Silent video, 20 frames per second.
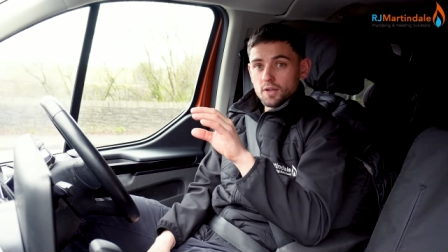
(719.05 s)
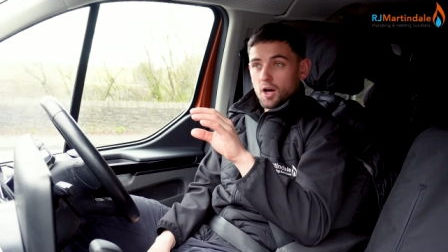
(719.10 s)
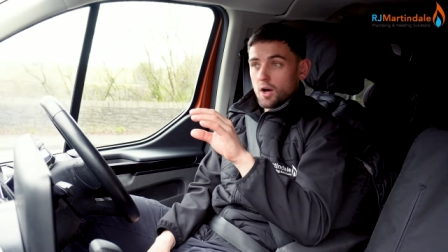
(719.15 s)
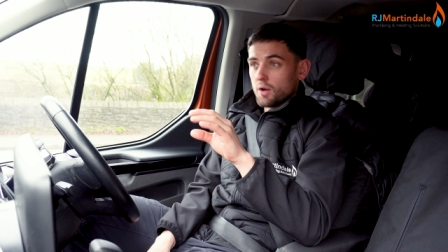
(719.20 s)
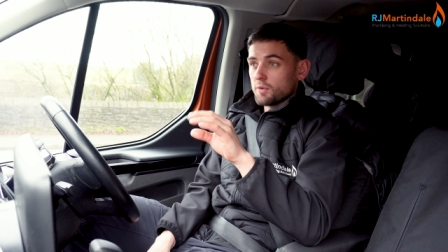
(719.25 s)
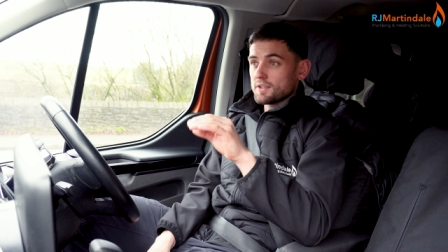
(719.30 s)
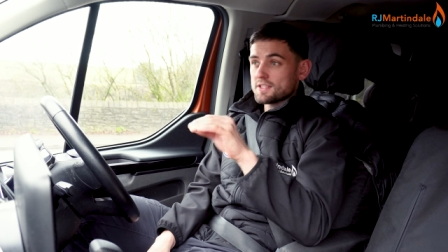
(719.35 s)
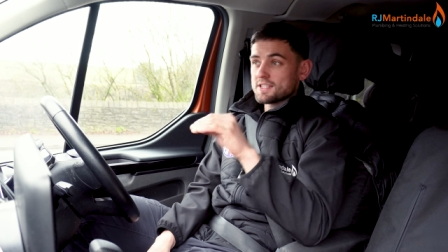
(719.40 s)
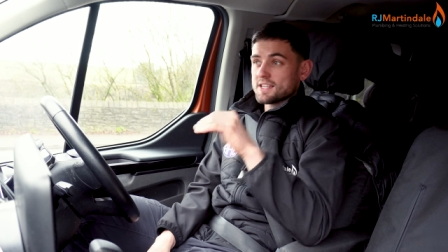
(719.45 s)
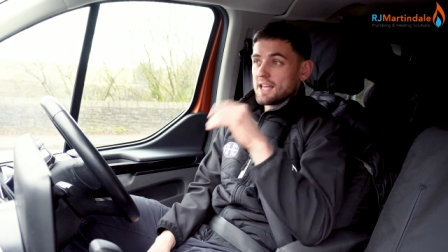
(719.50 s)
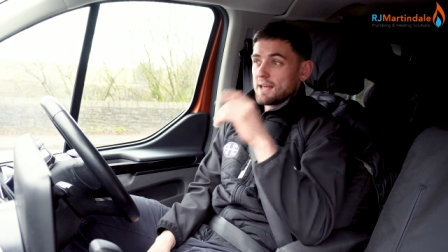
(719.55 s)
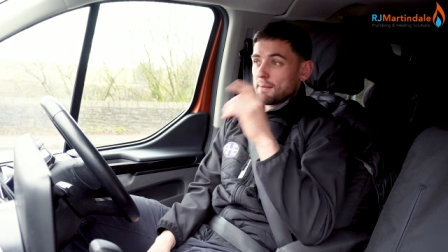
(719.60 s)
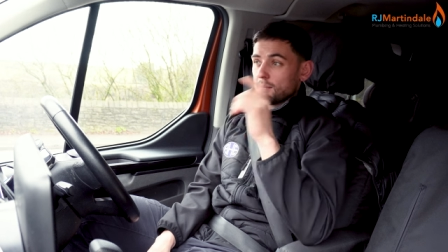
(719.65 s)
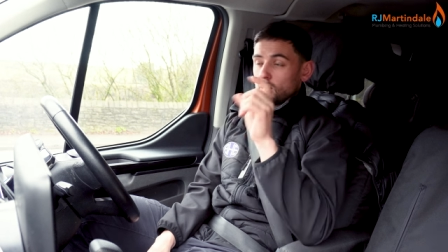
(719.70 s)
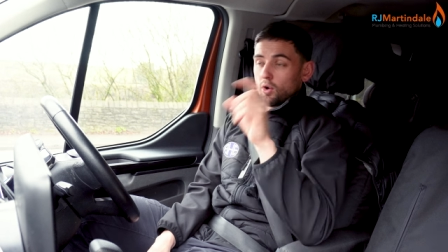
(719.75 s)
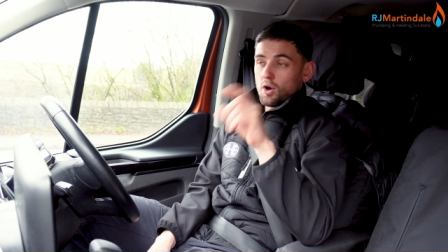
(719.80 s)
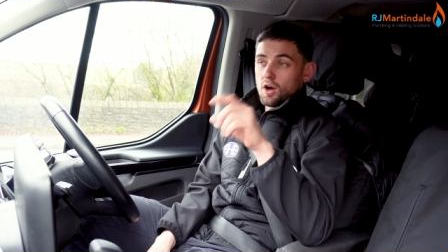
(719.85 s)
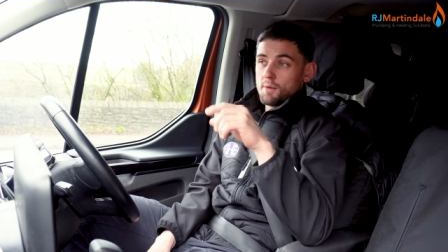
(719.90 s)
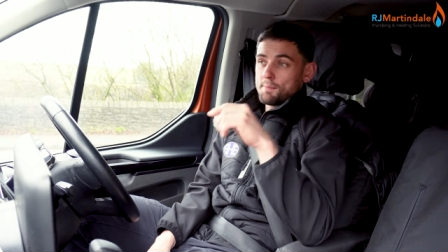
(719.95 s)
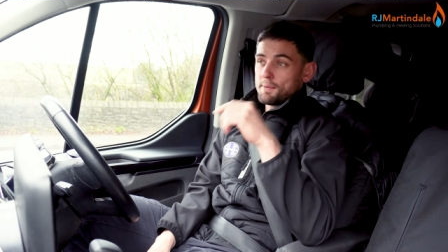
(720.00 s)
All the same,
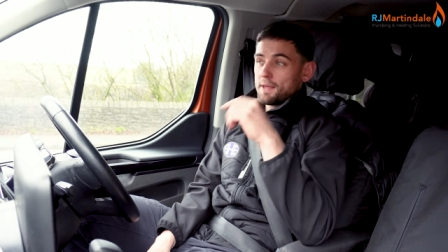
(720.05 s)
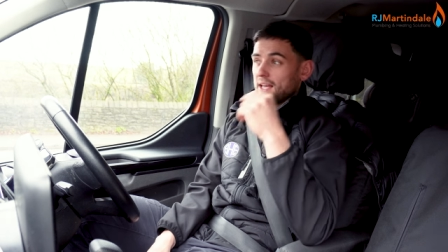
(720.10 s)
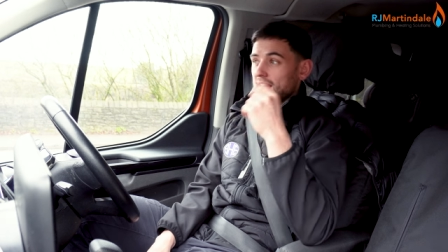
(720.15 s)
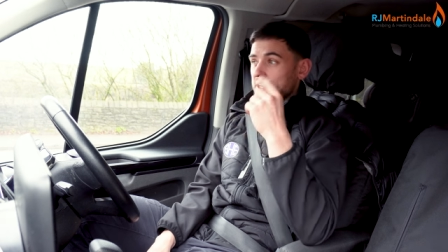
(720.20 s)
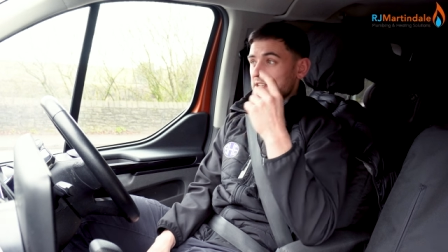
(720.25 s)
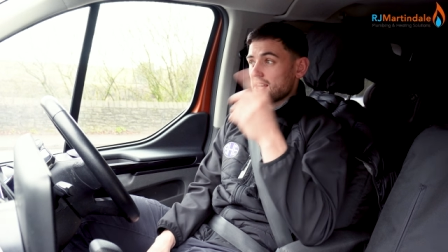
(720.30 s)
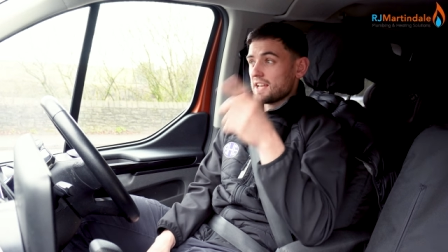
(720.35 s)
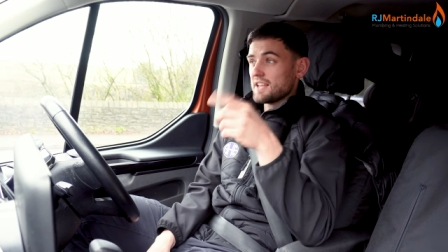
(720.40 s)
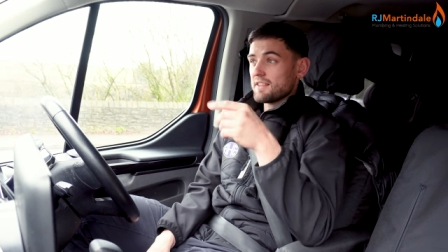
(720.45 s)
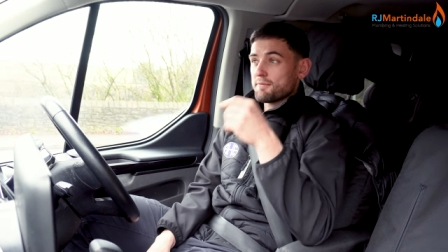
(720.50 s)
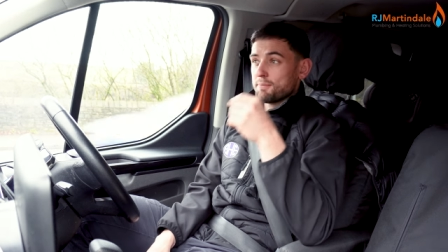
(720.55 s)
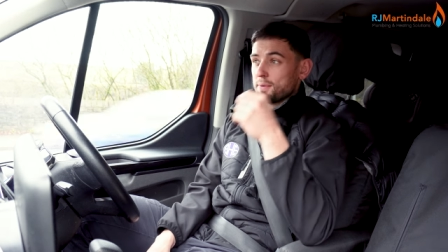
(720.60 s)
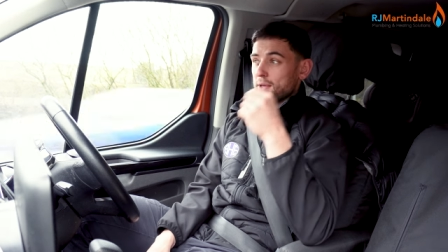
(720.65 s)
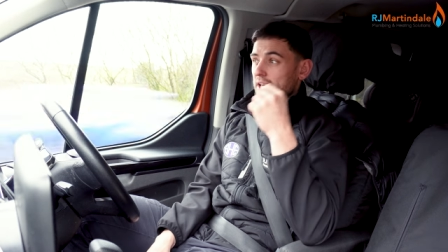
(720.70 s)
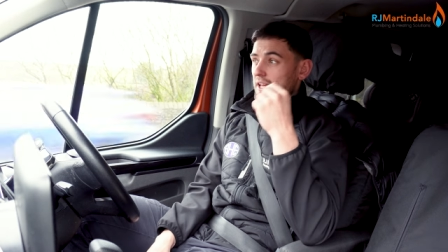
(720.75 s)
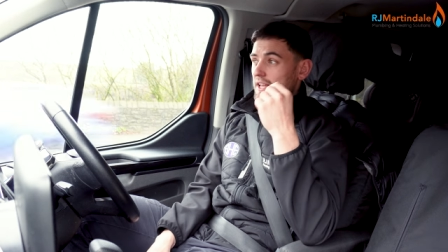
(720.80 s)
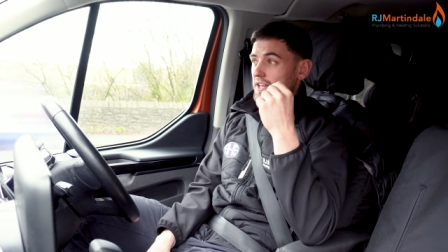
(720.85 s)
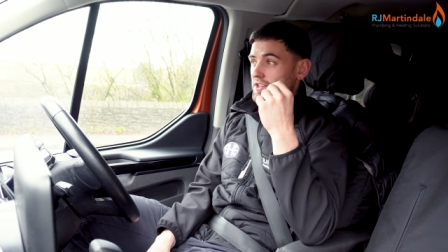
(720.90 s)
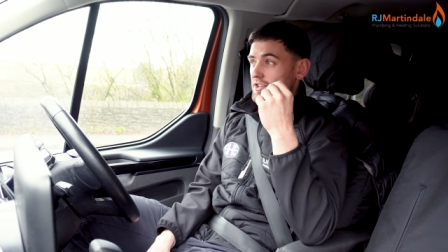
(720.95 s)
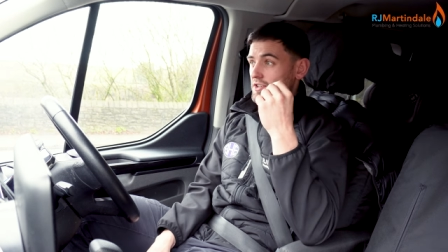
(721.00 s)
quarter page, eighth
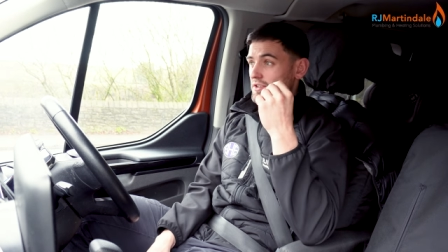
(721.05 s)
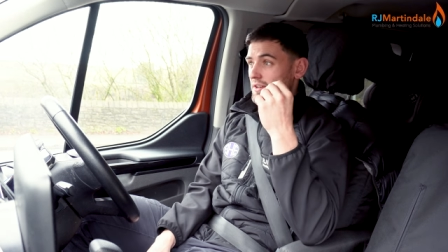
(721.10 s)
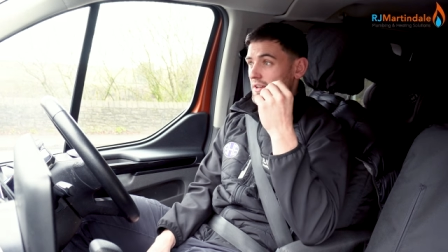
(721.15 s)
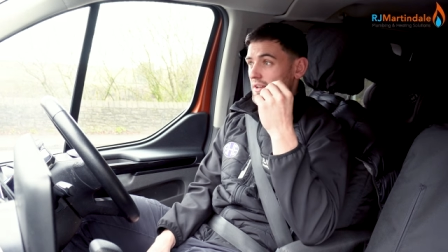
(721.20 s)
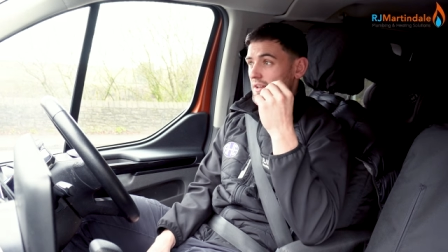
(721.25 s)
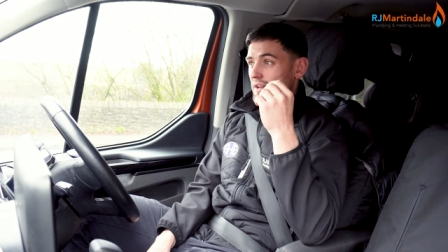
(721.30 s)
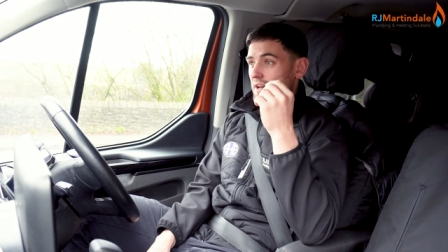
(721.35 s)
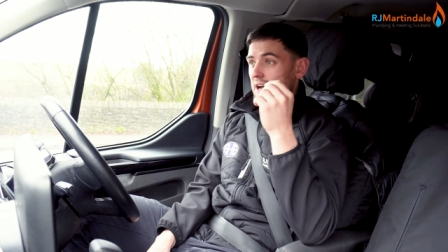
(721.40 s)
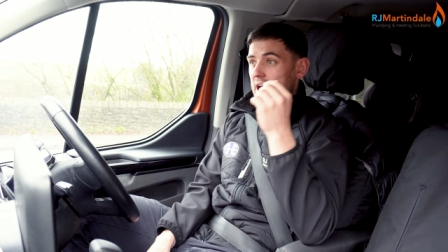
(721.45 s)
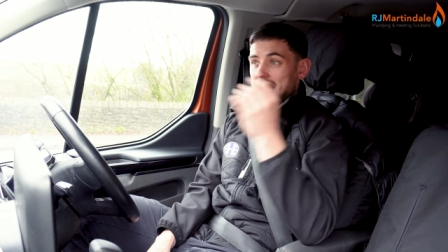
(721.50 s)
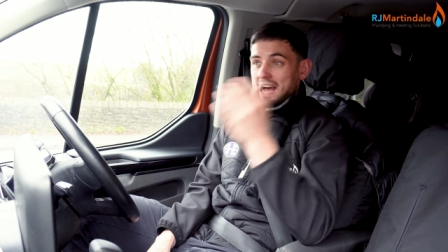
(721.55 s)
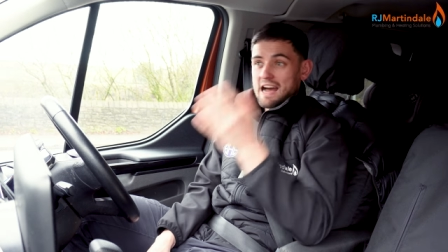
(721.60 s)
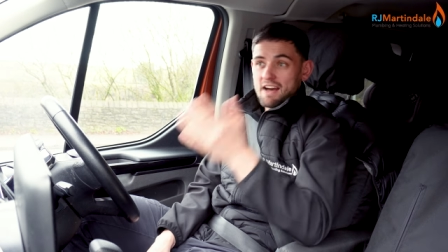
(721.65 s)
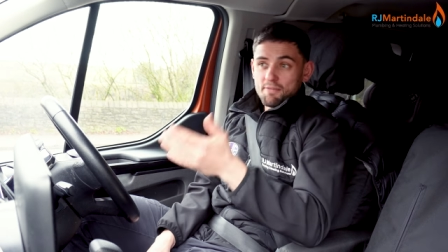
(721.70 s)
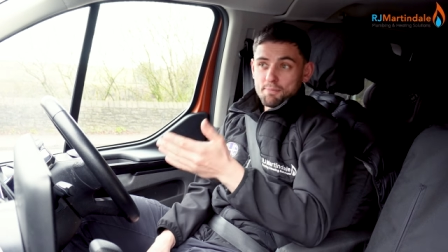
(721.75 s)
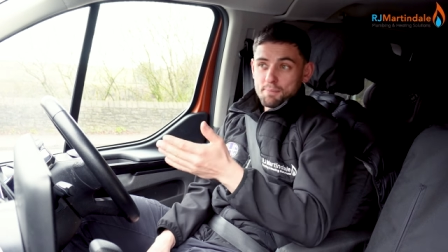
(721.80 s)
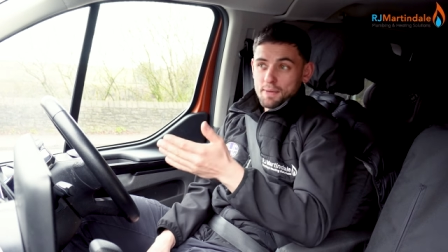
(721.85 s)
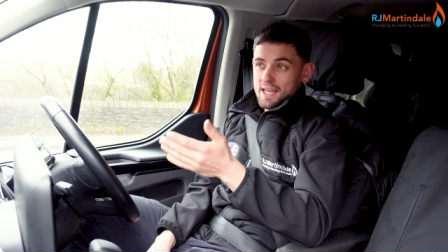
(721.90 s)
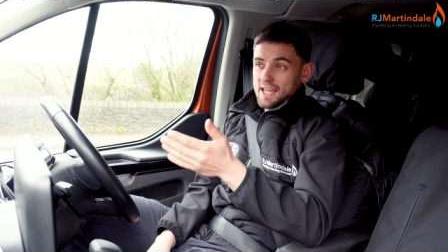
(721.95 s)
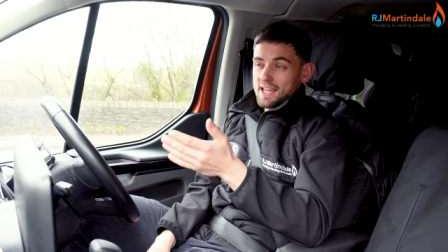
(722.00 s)
page,
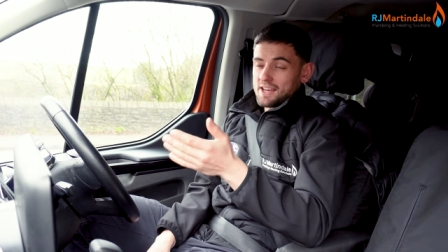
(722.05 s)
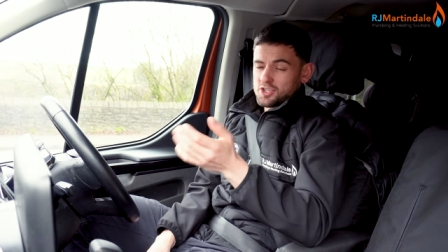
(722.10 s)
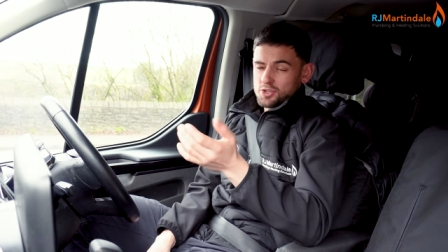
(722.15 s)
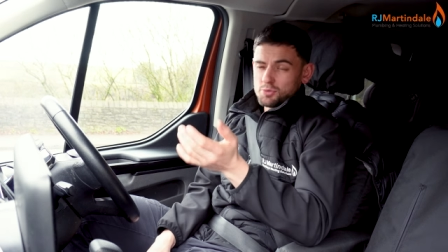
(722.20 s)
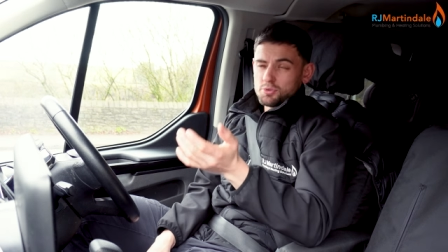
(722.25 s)
half page.